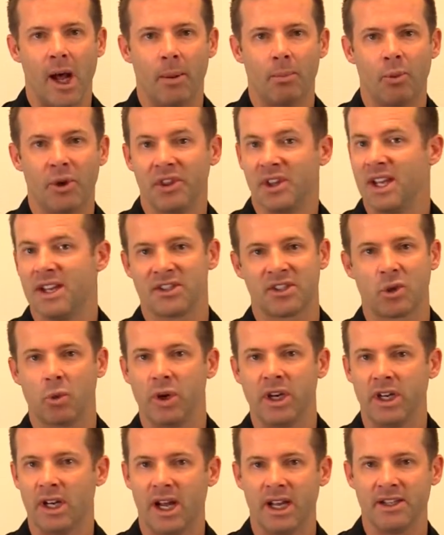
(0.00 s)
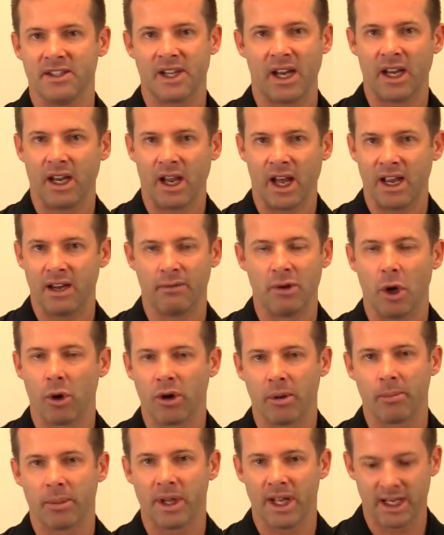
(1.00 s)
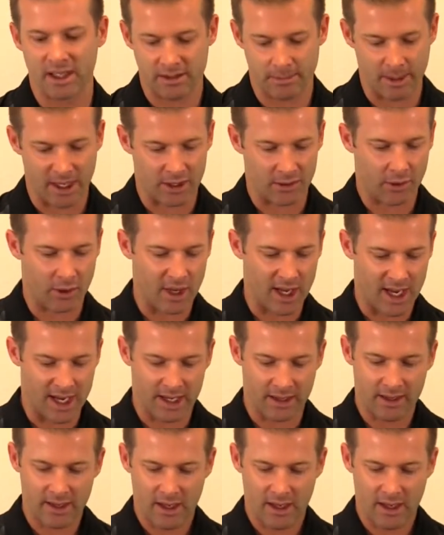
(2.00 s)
With the S29s, I have no complaint about that.